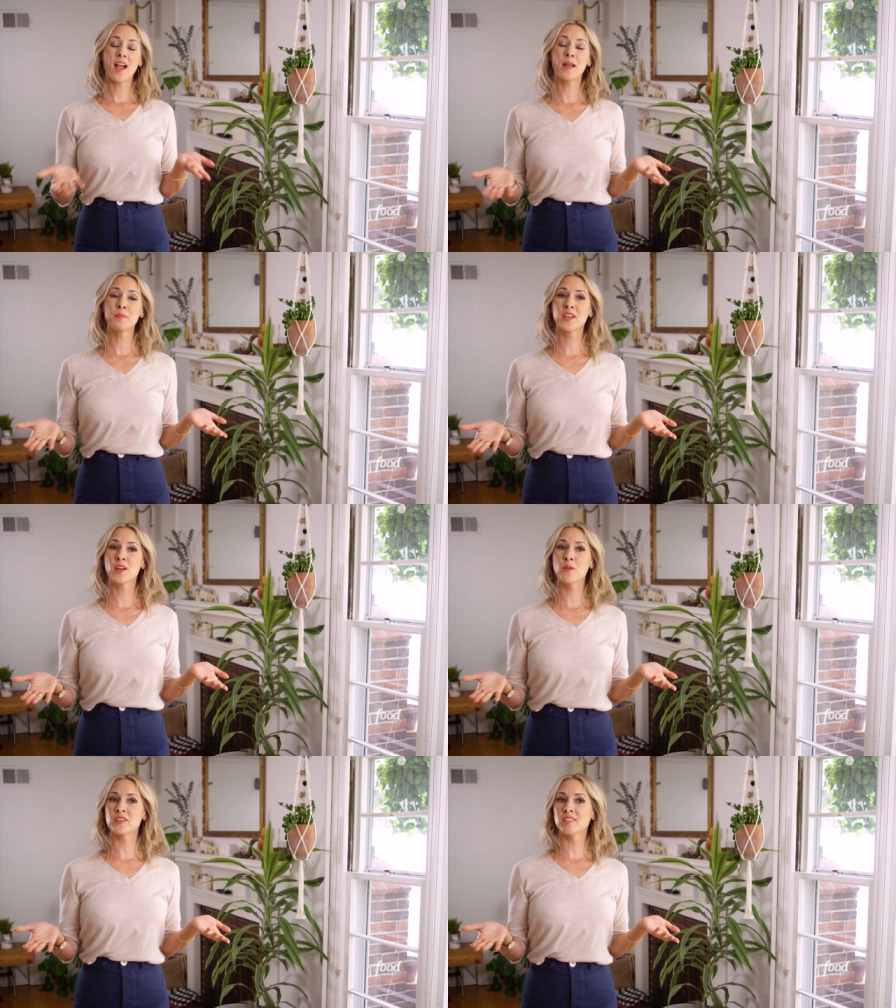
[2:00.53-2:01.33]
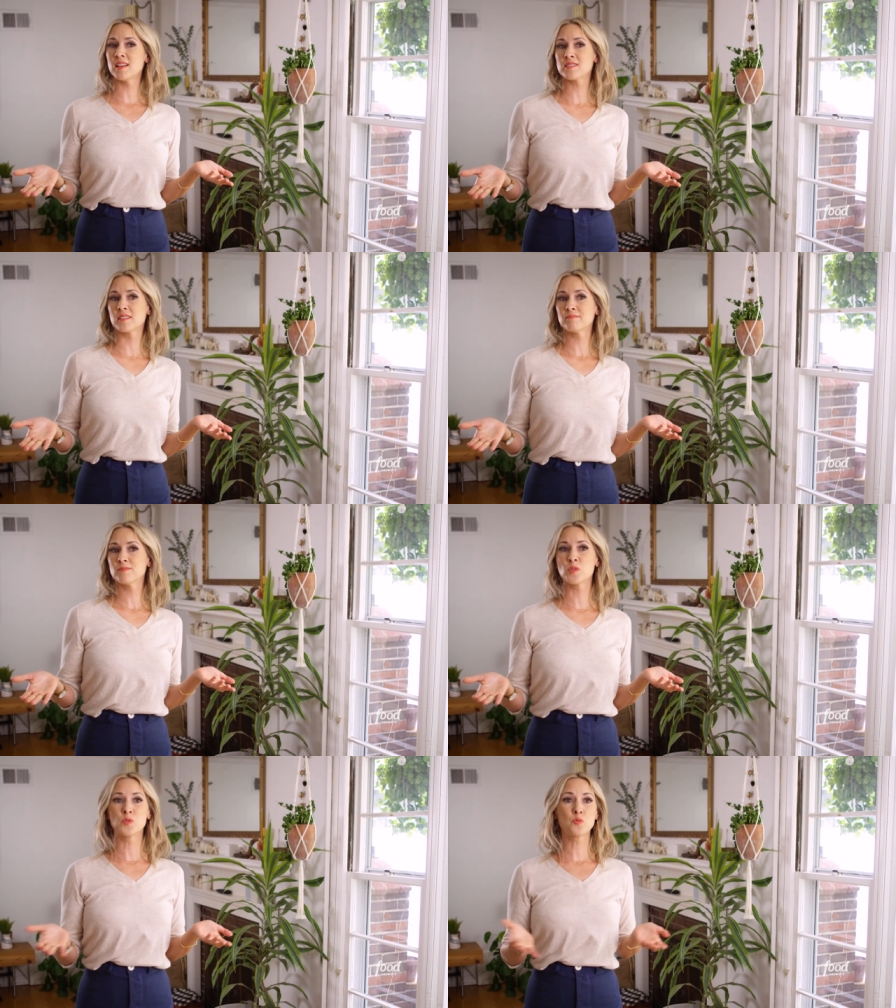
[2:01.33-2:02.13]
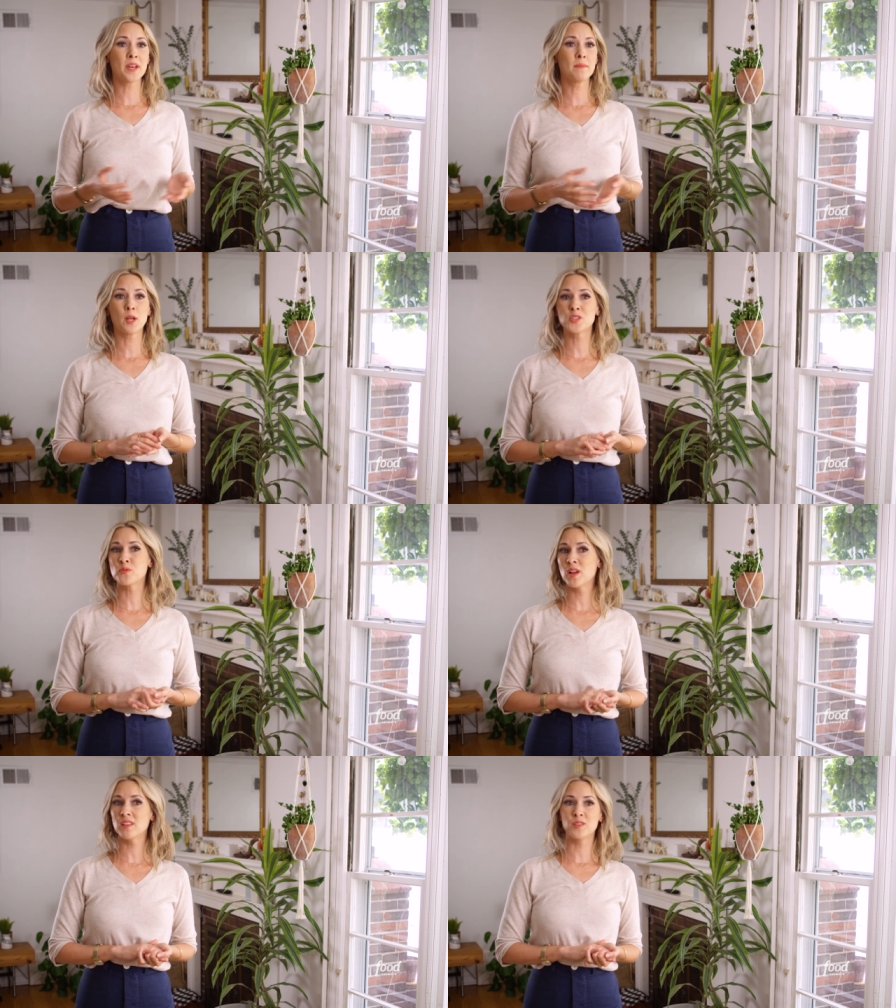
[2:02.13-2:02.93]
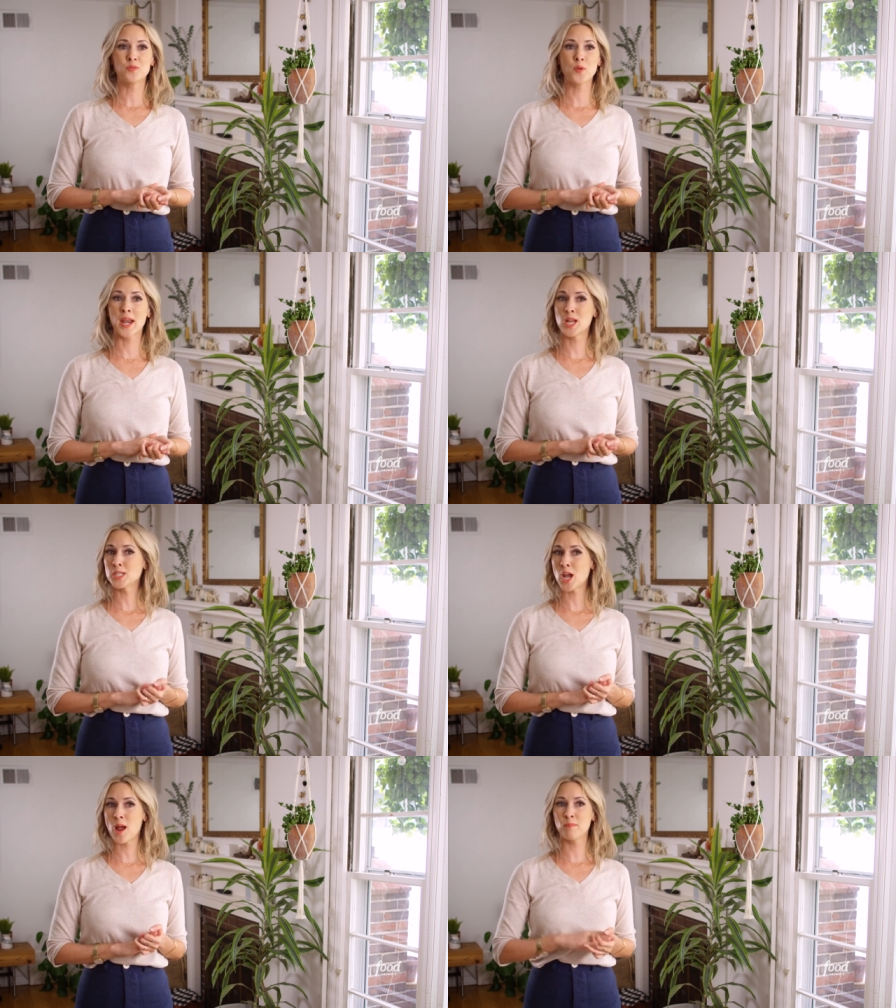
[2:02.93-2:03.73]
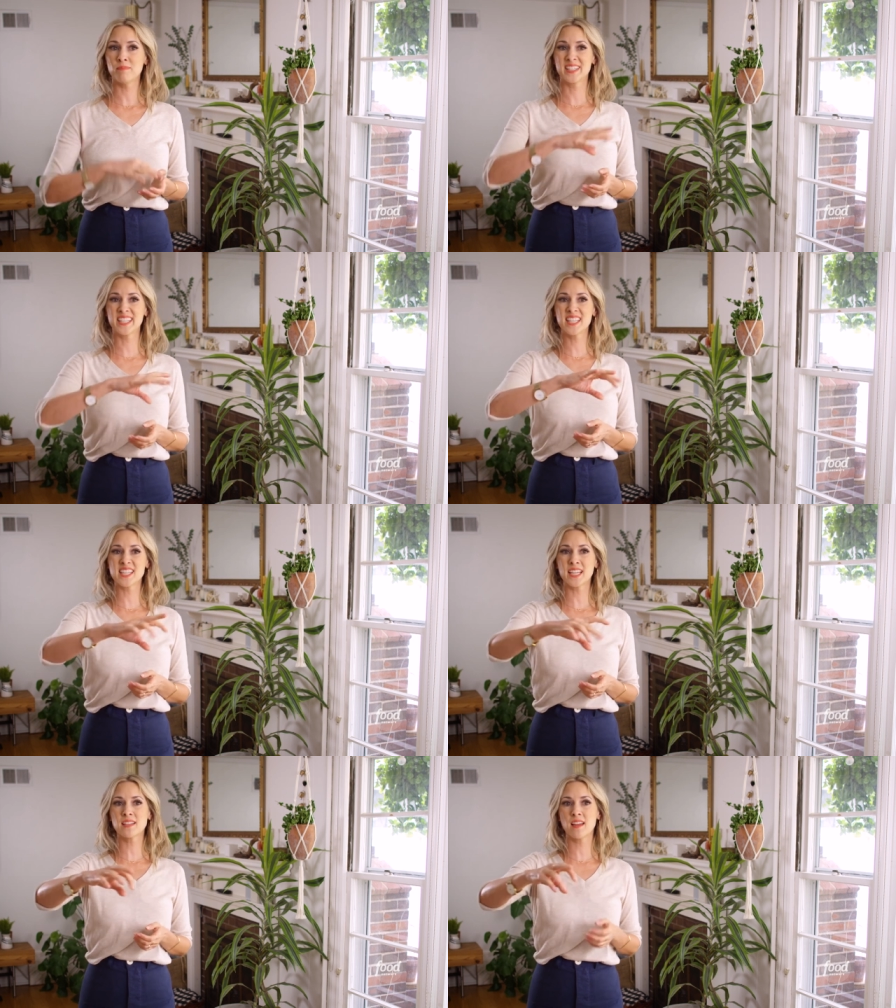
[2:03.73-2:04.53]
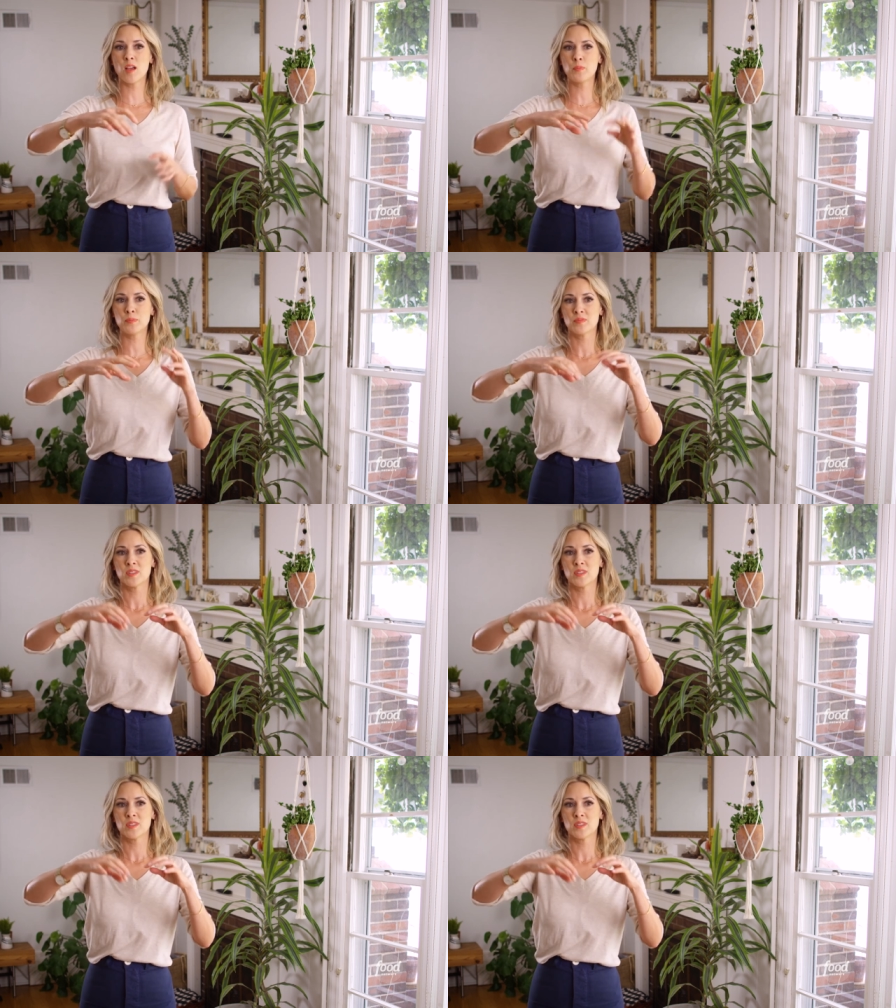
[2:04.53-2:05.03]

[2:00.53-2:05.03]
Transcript: I'm gonna go with a classic, some shredded mozzarella right on top. The kids like to help